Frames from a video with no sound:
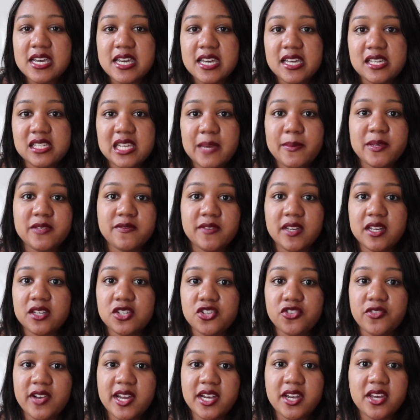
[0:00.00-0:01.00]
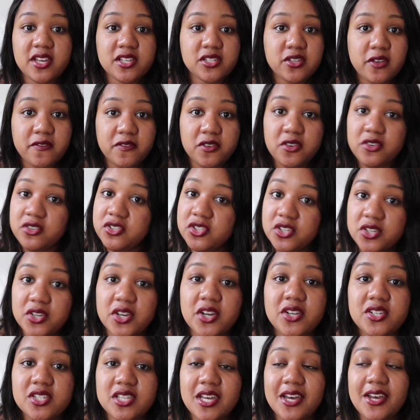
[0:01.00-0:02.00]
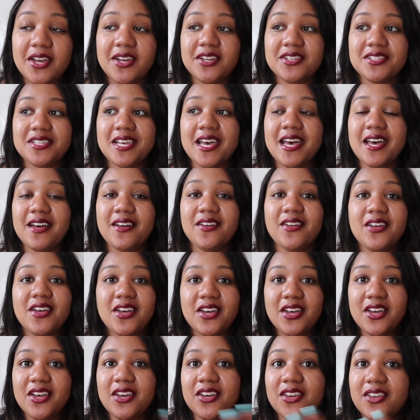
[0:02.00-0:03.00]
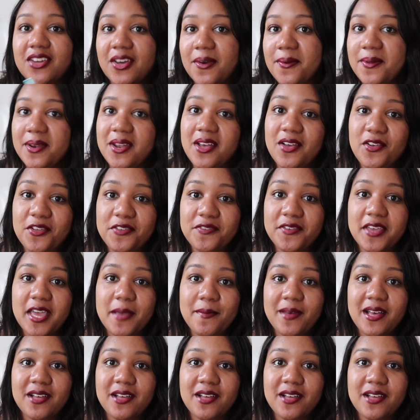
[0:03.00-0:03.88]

His name is Victorino, so if you do go to that hotel, go and ask for him